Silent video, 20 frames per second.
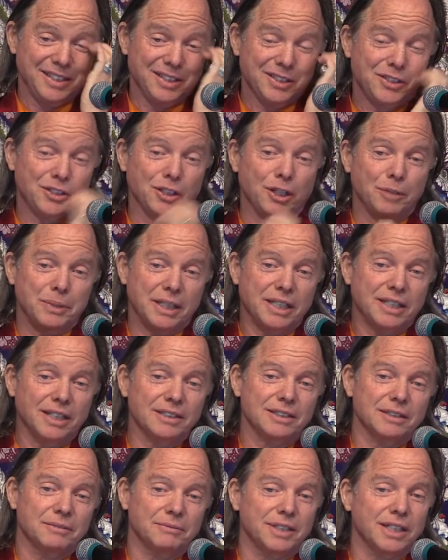so
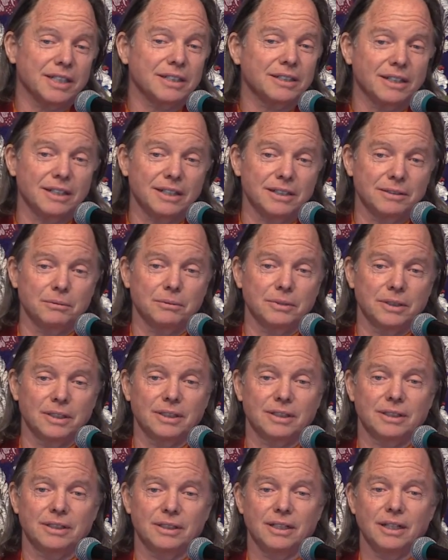because of their hard
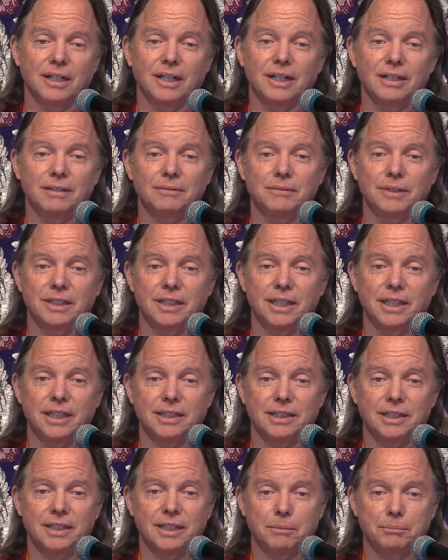work uh, with the
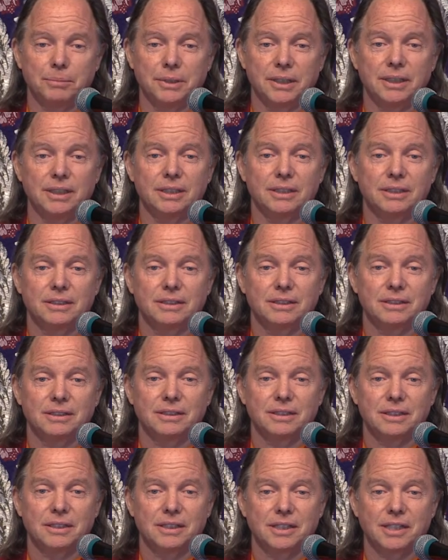ACIP,
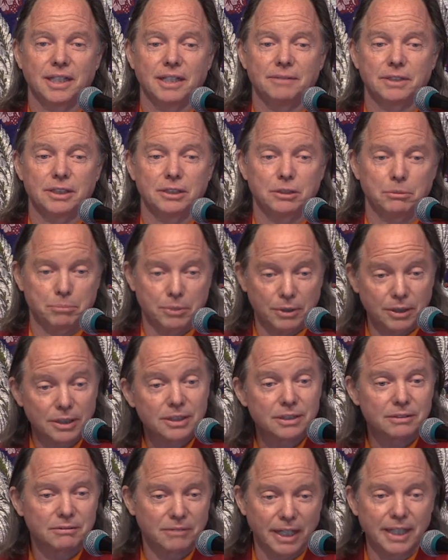saving the
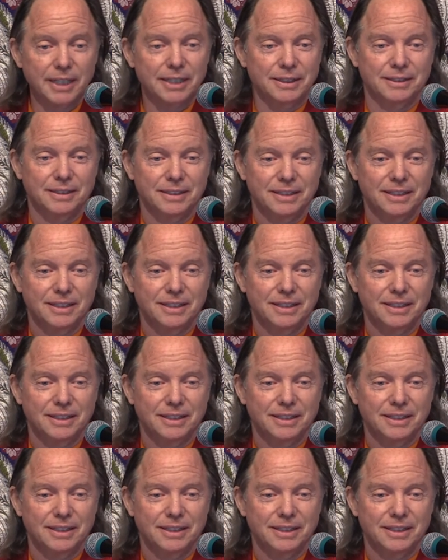books, right?